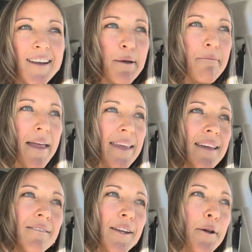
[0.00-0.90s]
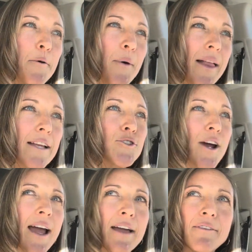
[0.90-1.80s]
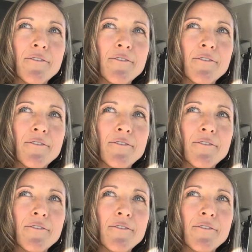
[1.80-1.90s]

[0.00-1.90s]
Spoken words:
and I'm making a video while I drive.